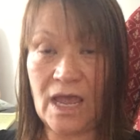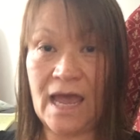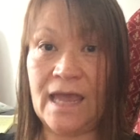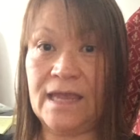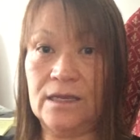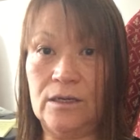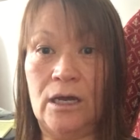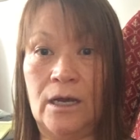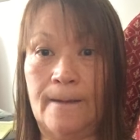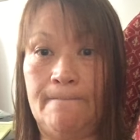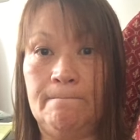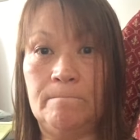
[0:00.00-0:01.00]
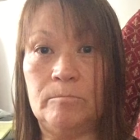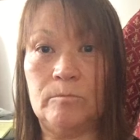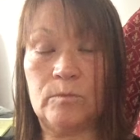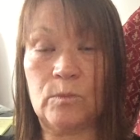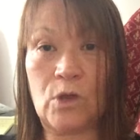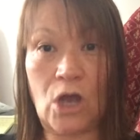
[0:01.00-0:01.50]
I
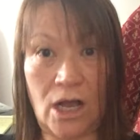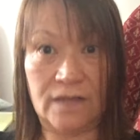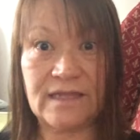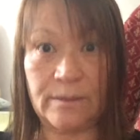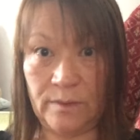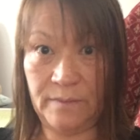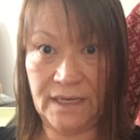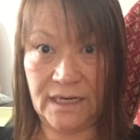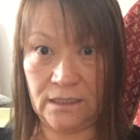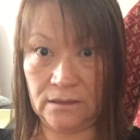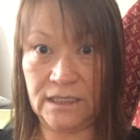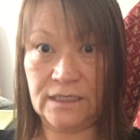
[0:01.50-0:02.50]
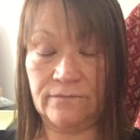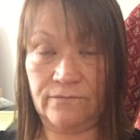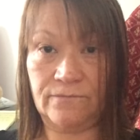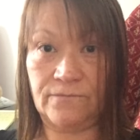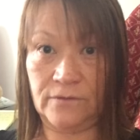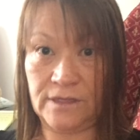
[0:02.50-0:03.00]
called them immediately
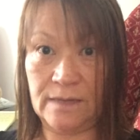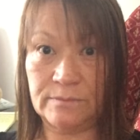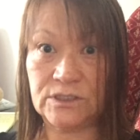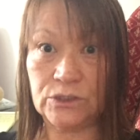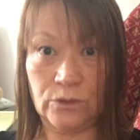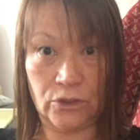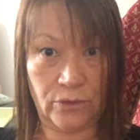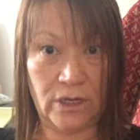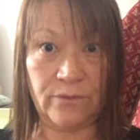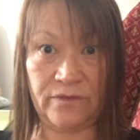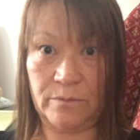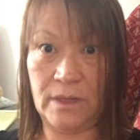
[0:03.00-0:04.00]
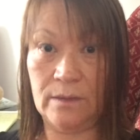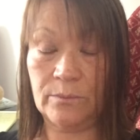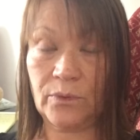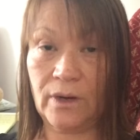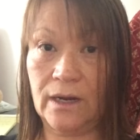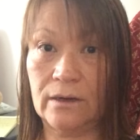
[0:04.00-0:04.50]
for them to agree with me
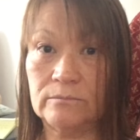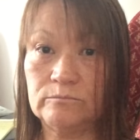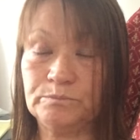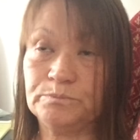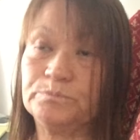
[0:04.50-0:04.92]
in prayer.